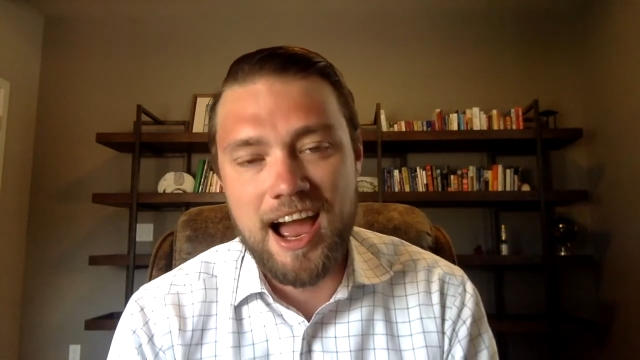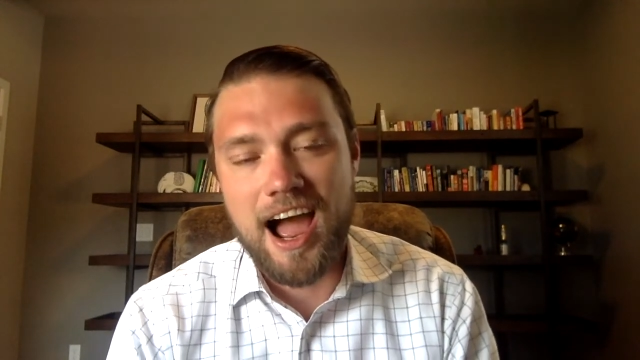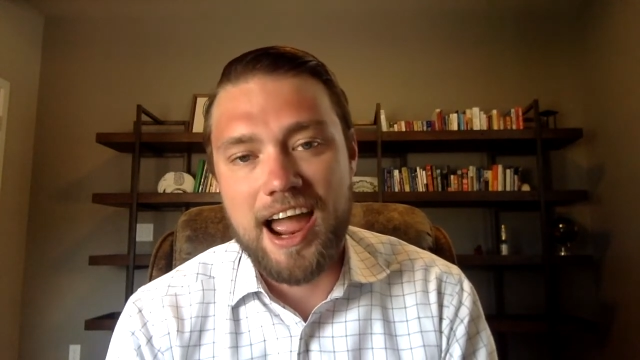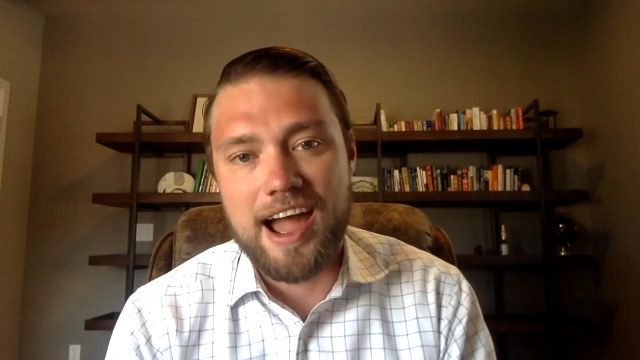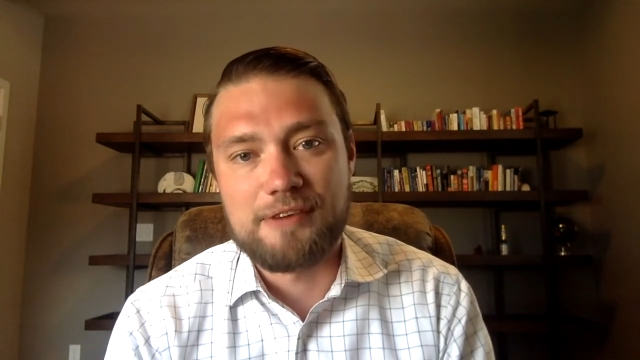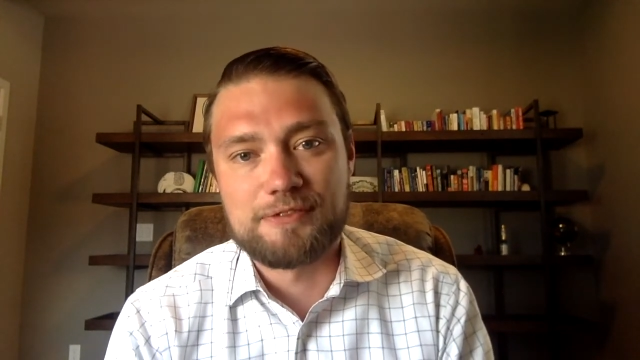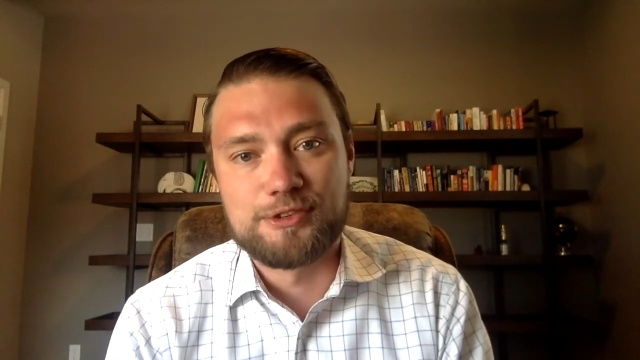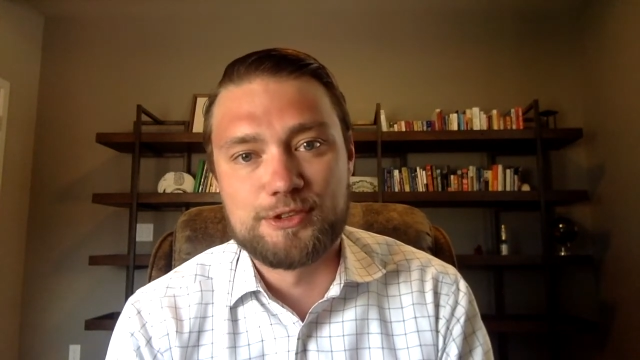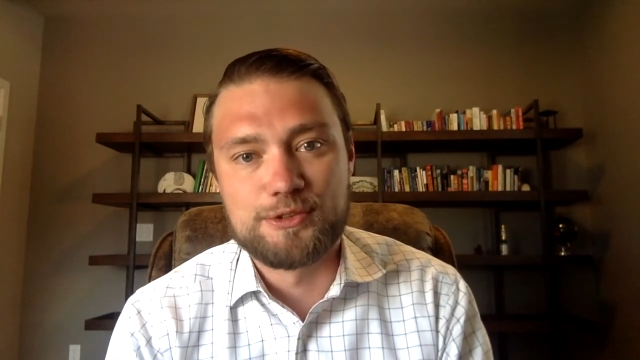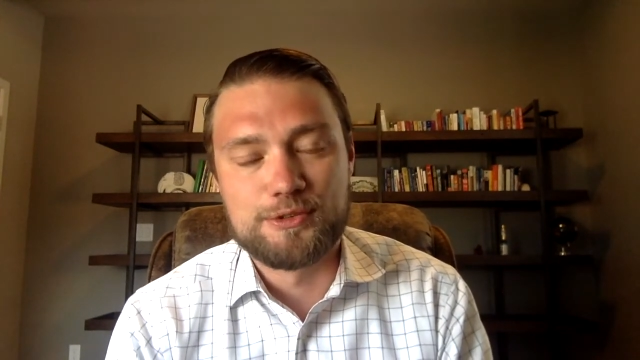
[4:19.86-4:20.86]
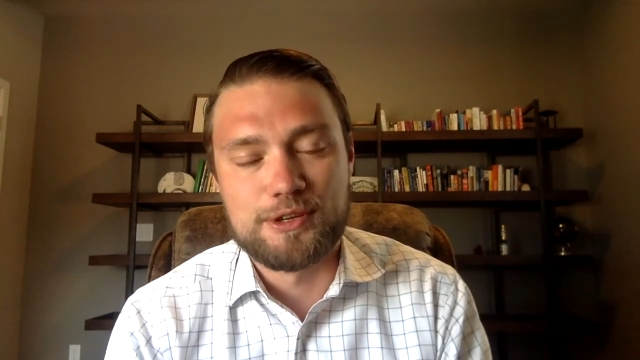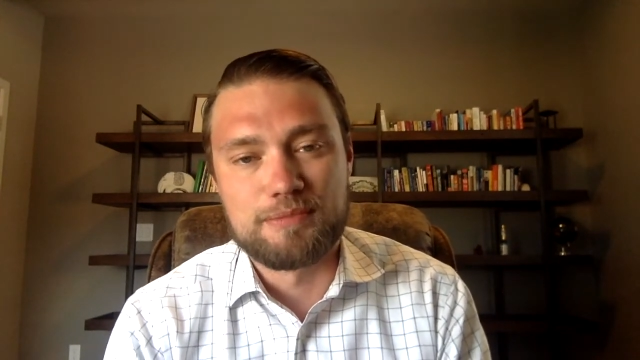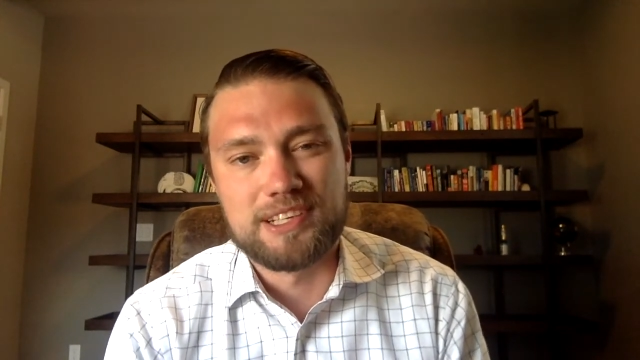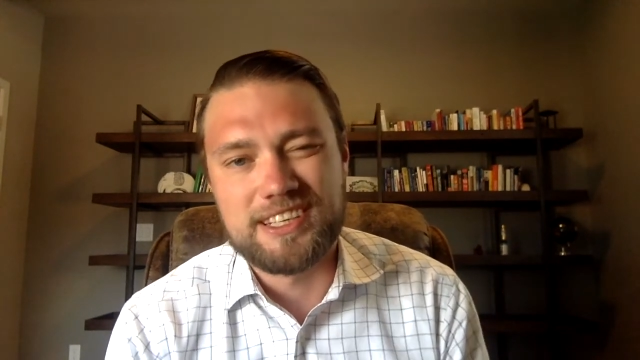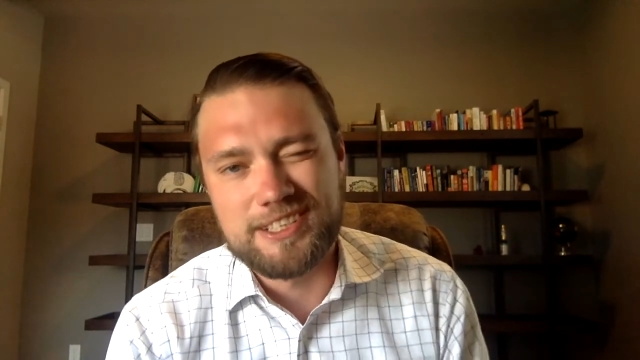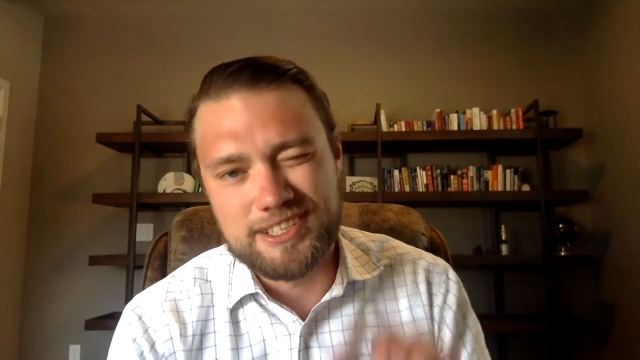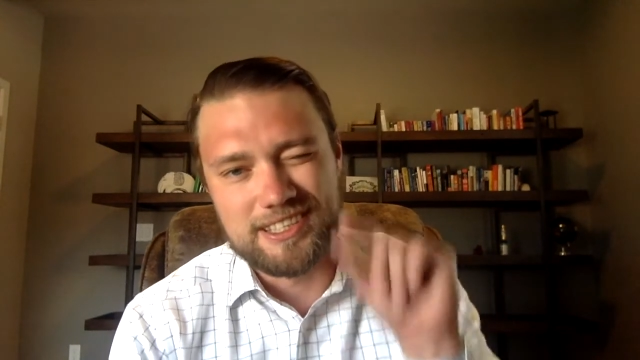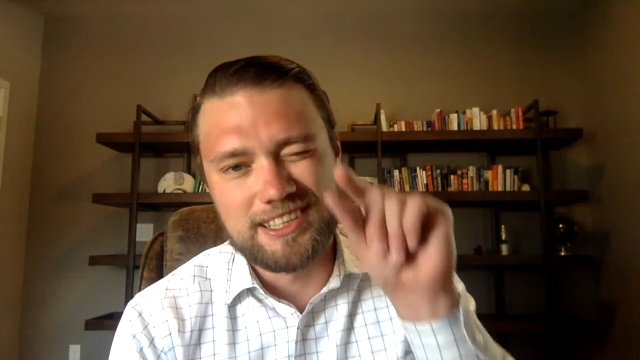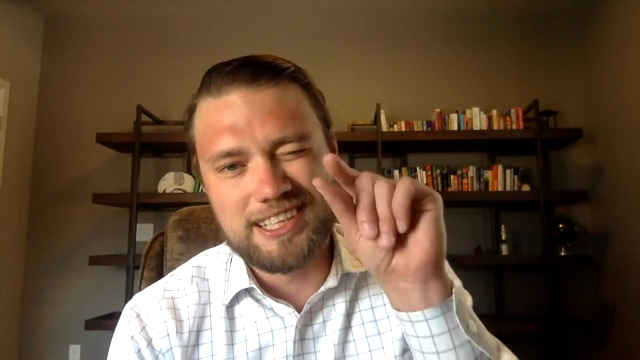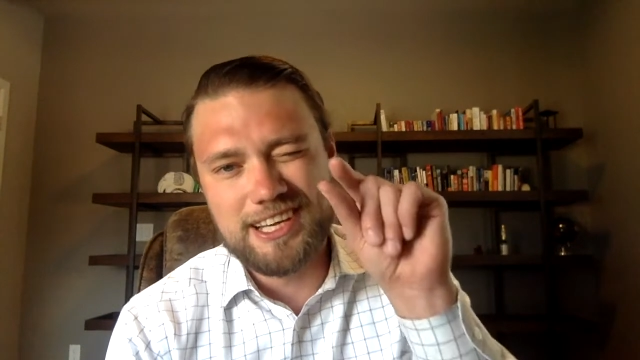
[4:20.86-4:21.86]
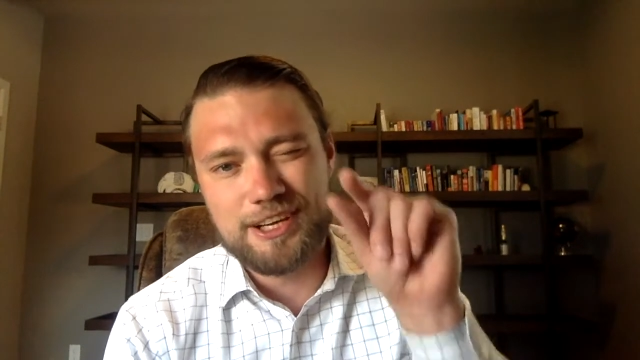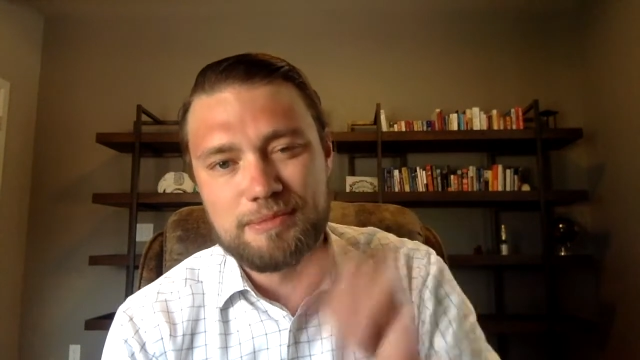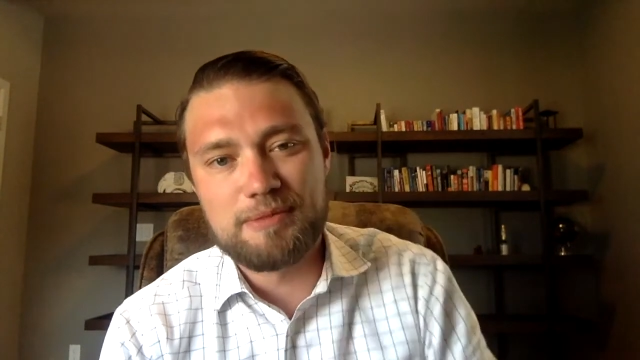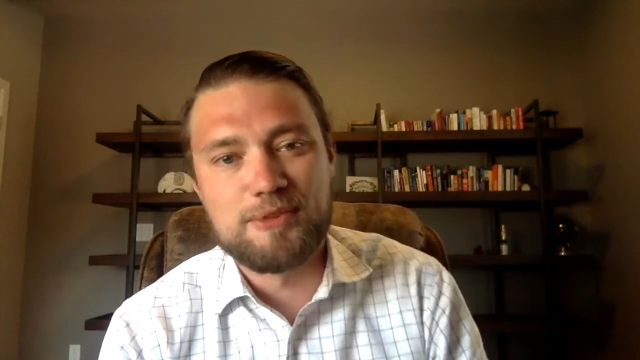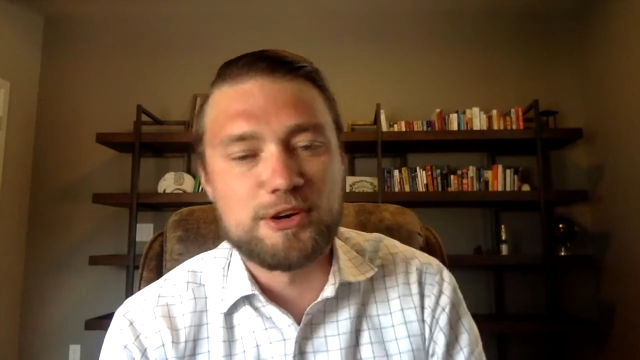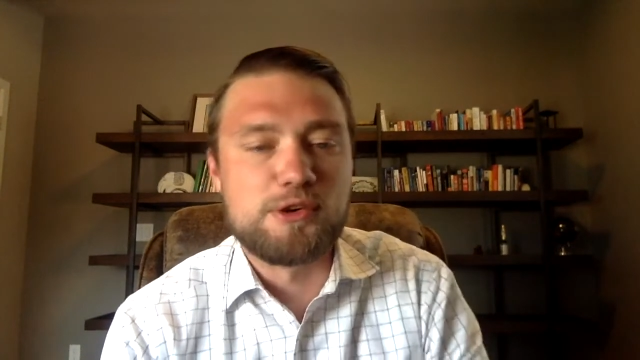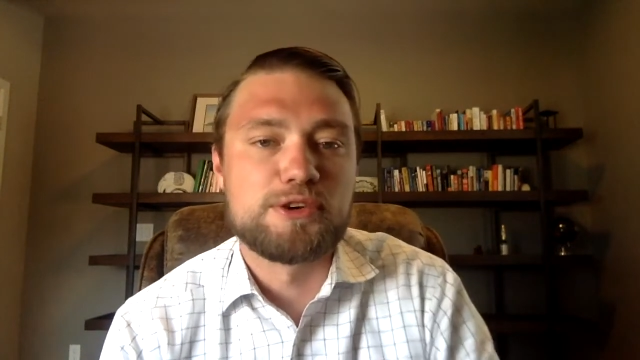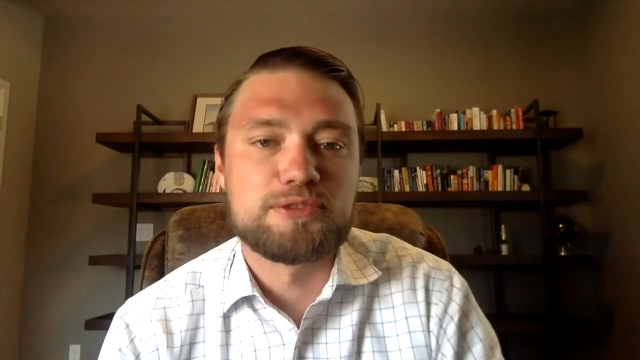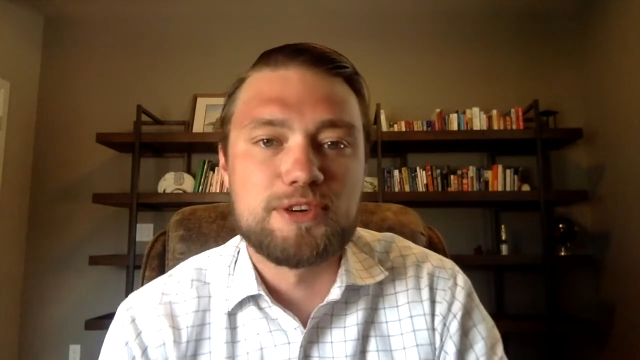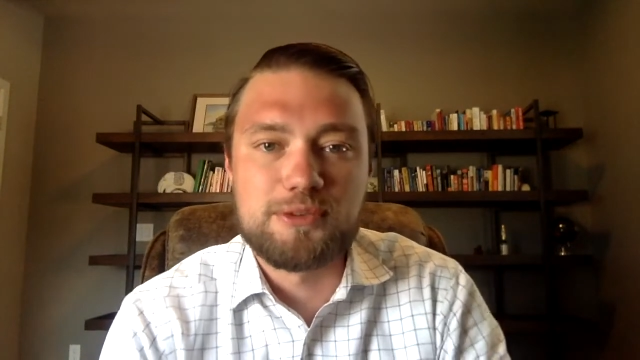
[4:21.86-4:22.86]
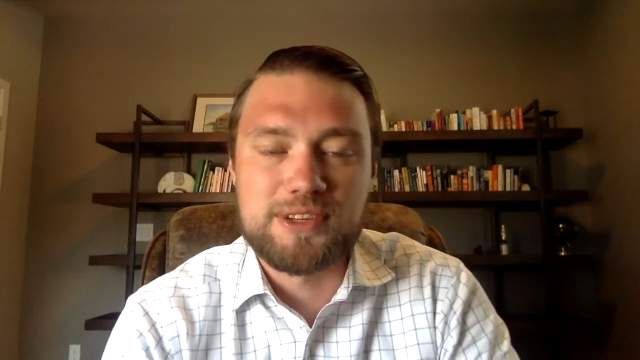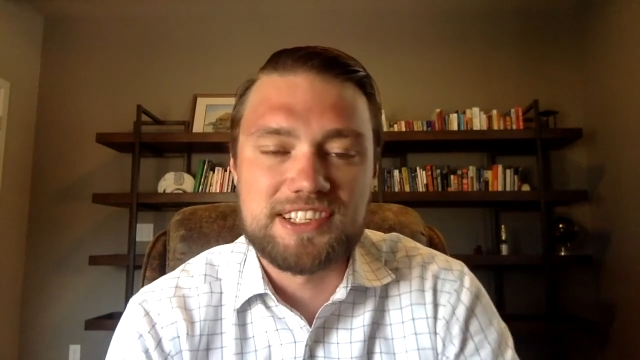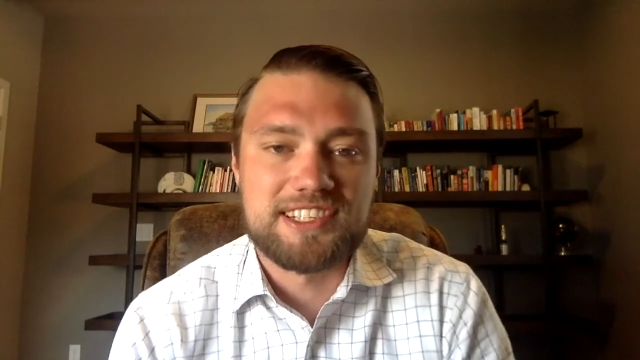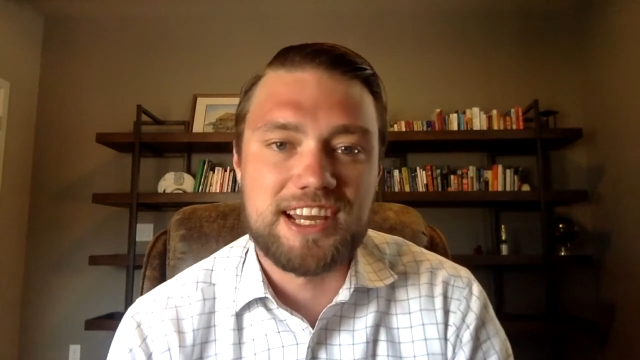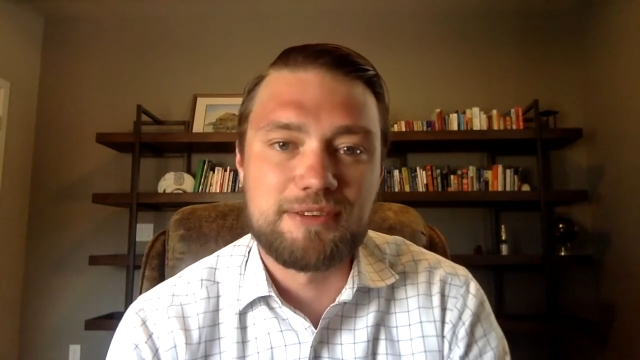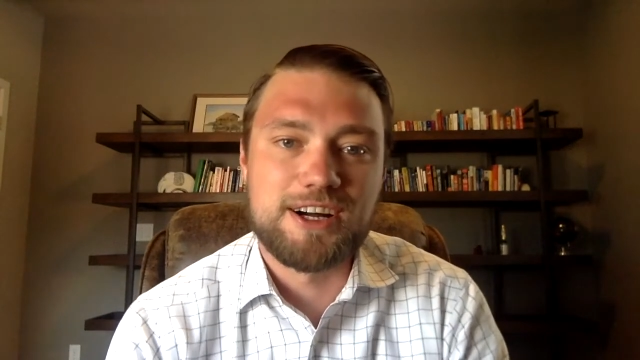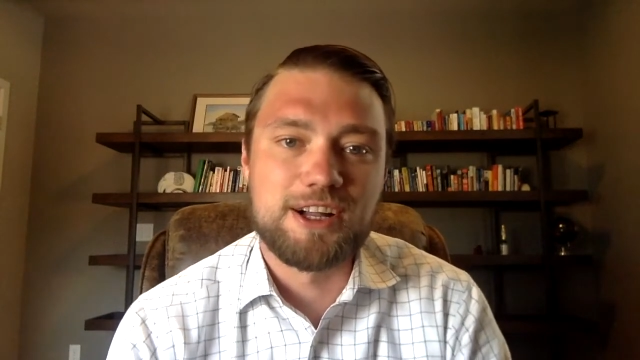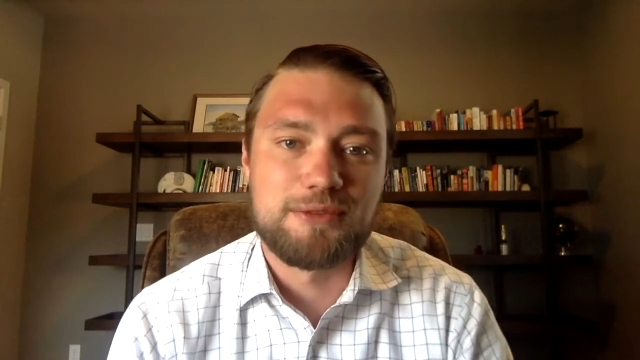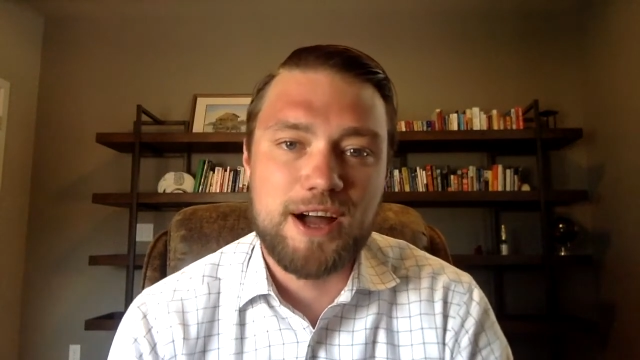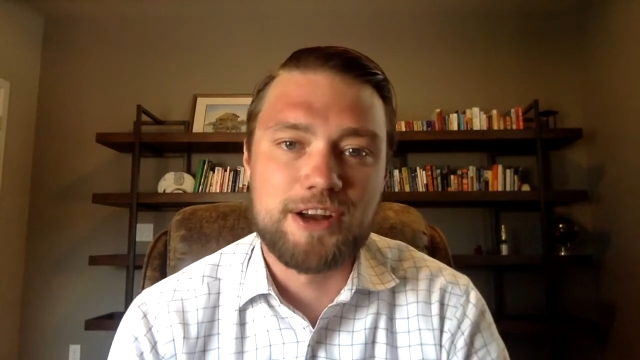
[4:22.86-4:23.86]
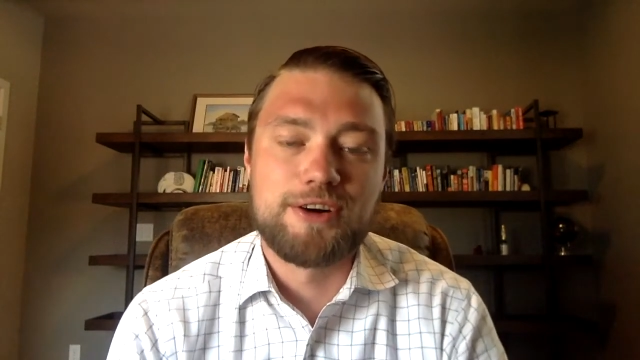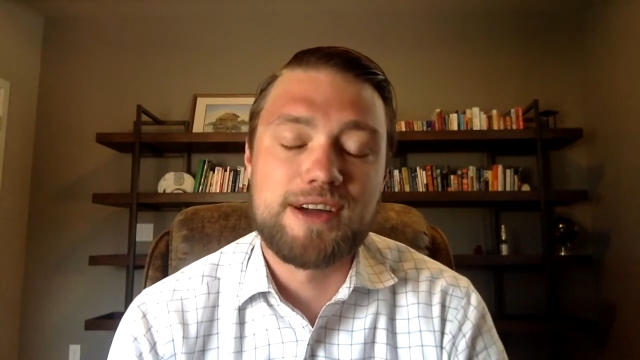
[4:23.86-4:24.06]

I have to complete just a little bit more coursework with the state of Colorado